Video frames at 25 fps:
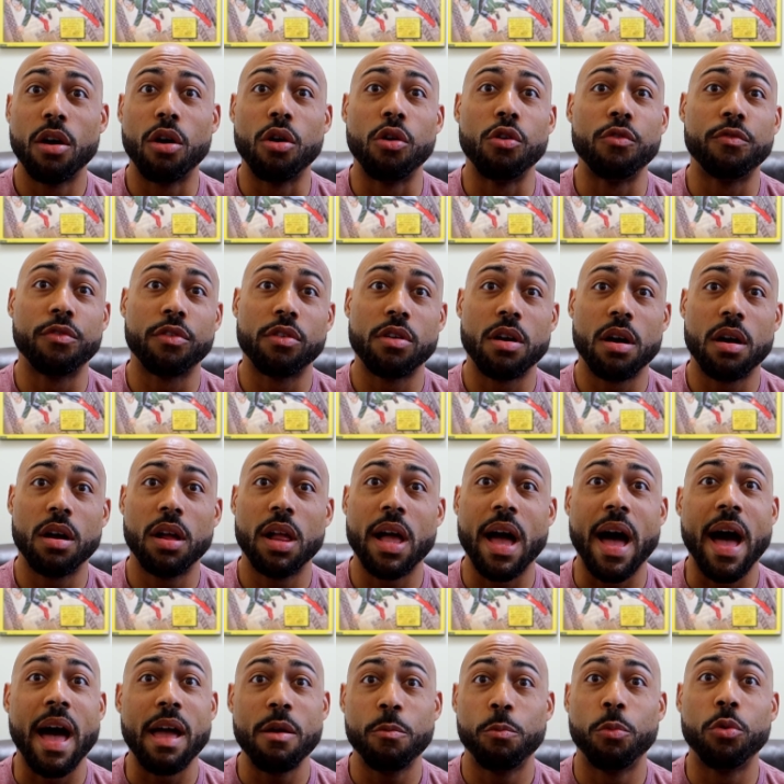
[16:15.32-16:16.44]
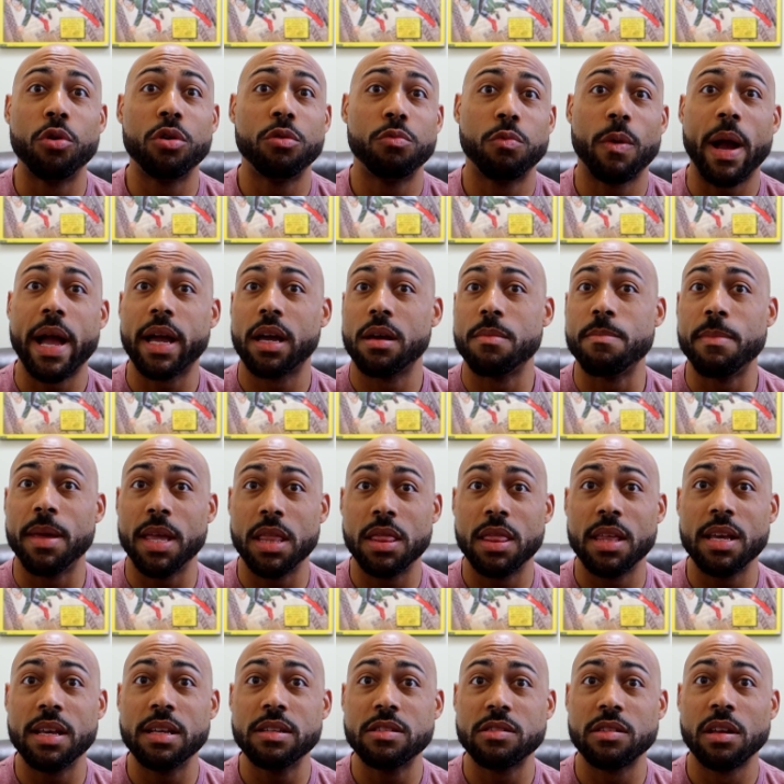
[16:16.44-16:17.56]
Overall, I would recommend
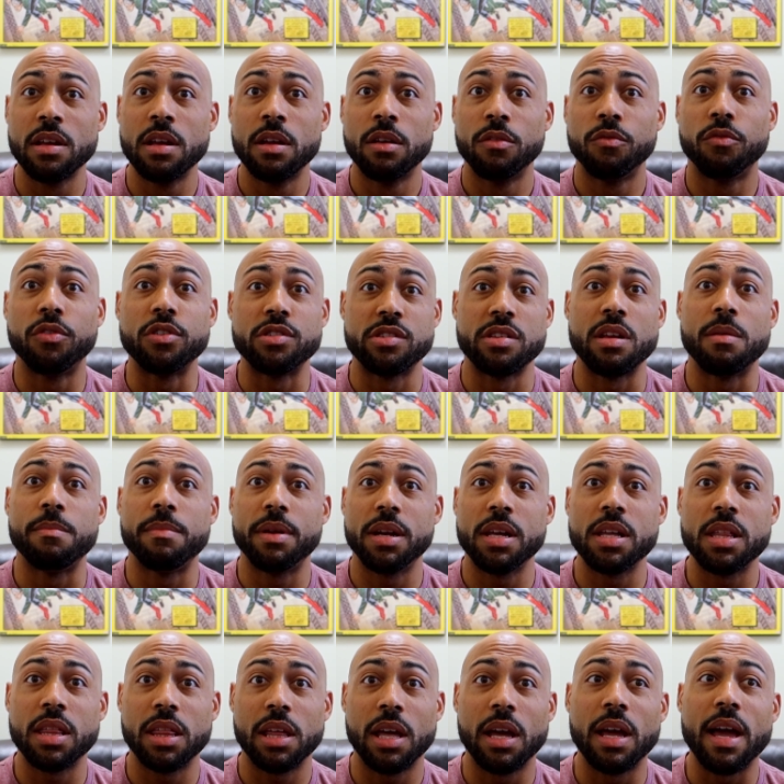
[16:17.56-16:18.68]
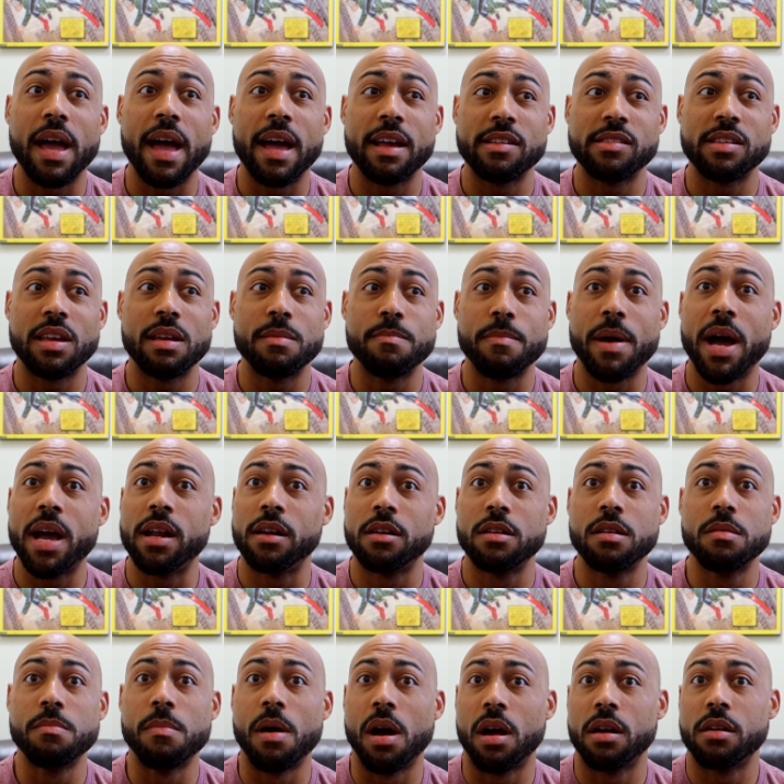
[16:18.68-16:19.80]
these for somebody that has a minor
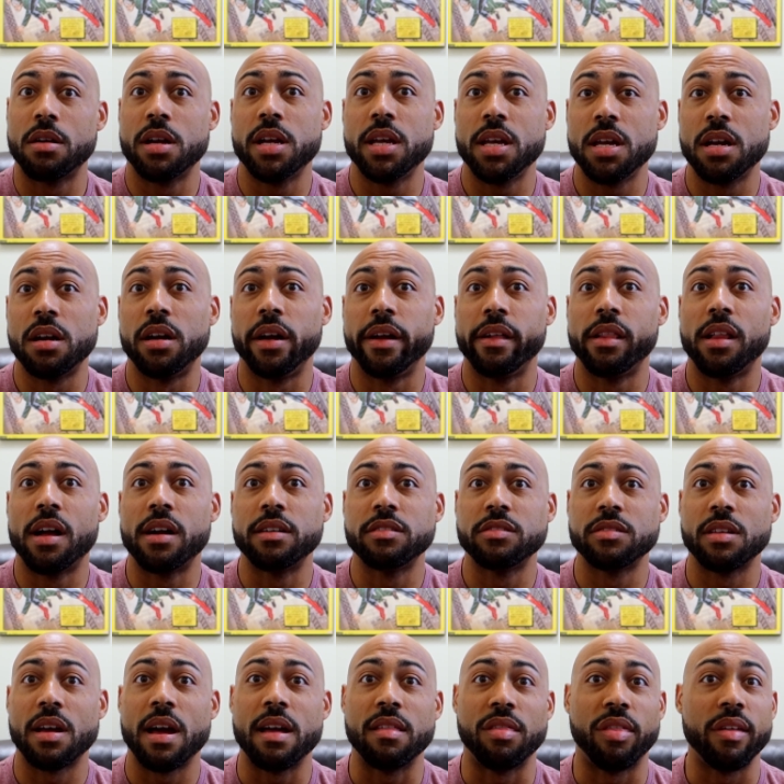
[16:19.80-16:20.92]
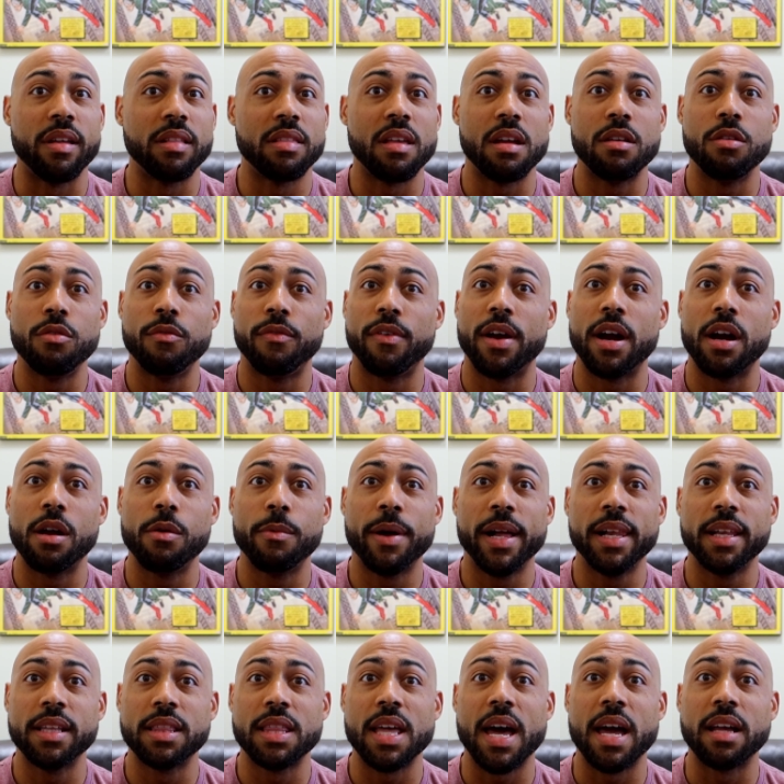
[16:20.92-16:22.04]
to moderate hearing loss. I think they do very
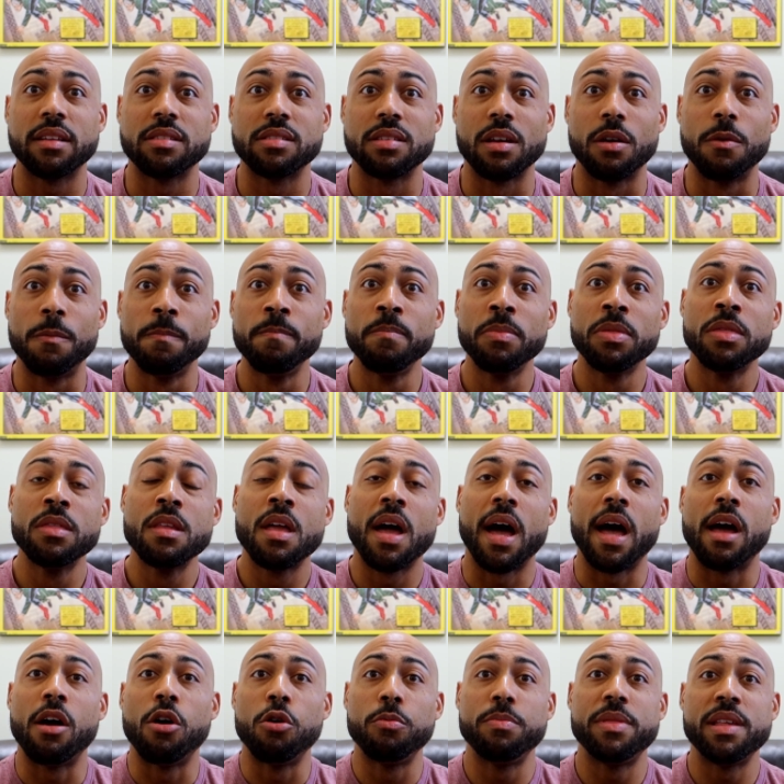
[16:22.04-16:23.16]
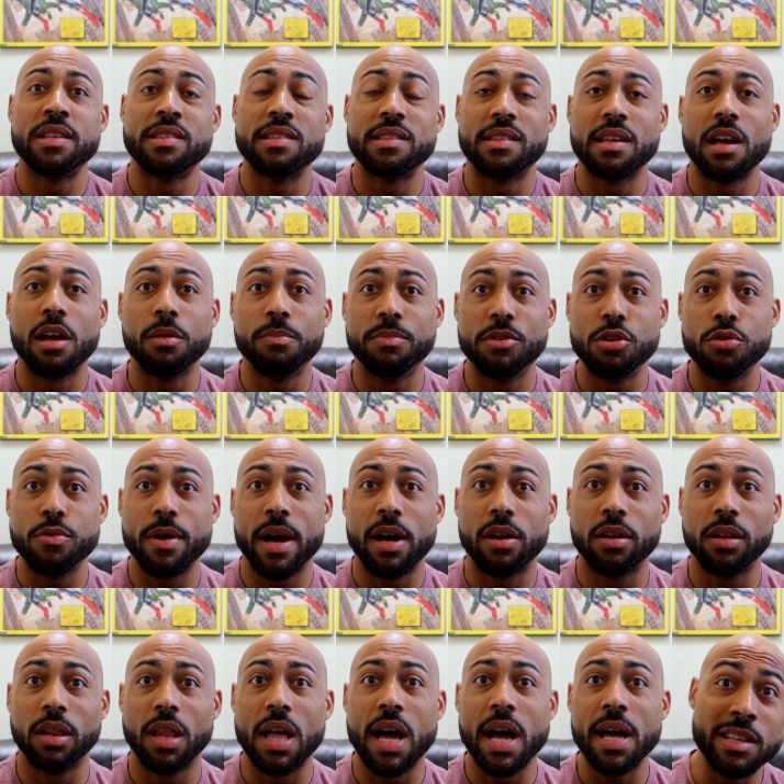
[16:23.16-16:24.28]
well at that. So I hope this has helped you out
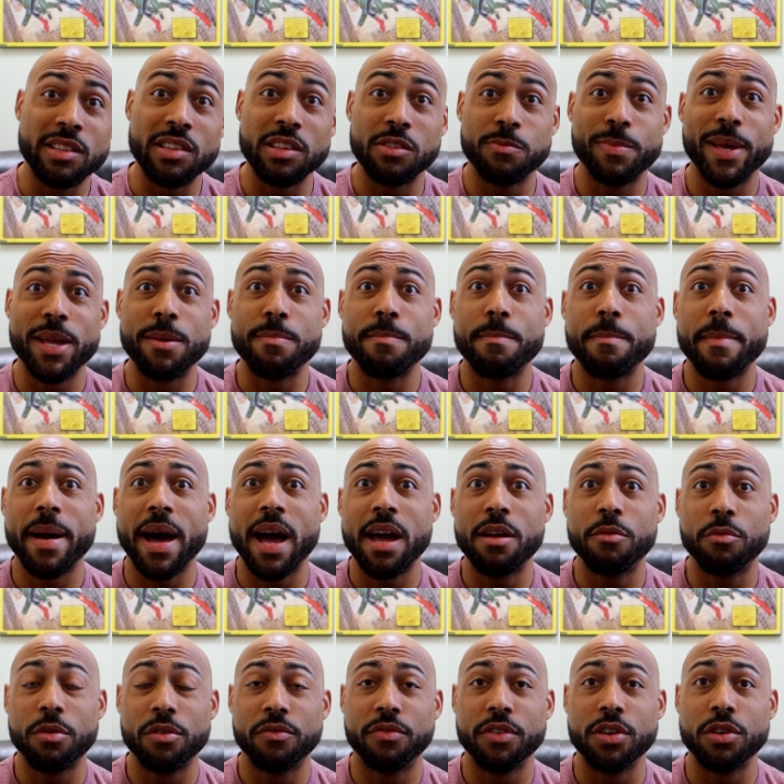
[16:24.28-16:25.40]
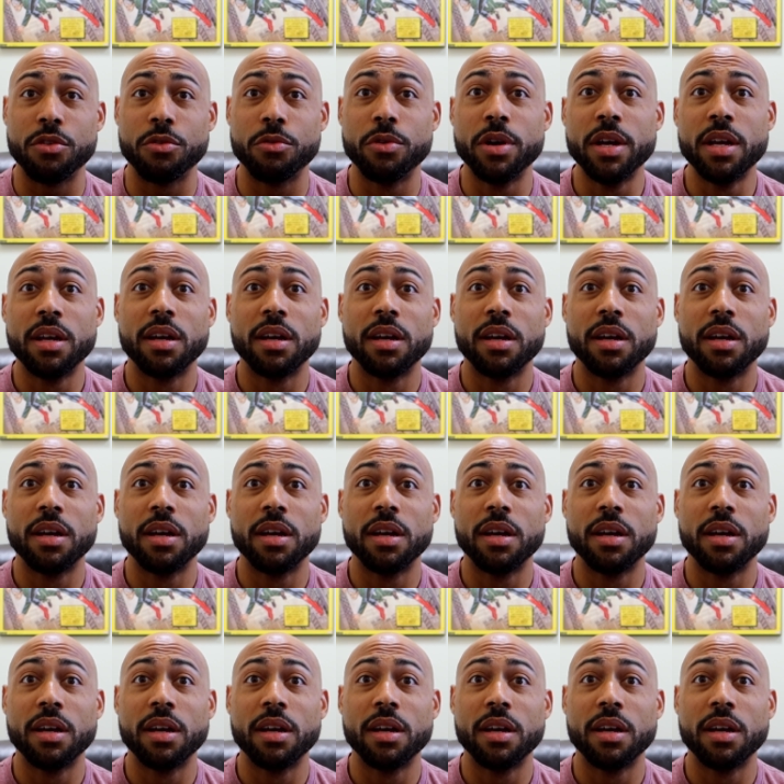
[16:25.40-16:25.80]
a lot. This has been my review